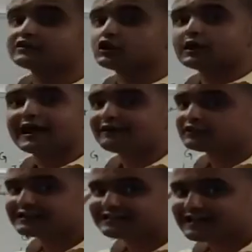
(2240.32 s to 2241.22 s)
does not have a
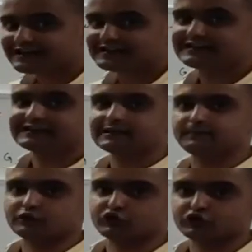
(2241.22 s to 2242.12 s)
set
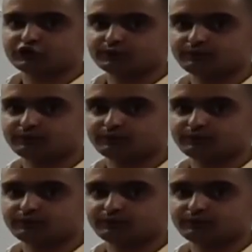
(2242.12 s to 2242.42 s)
syllabus.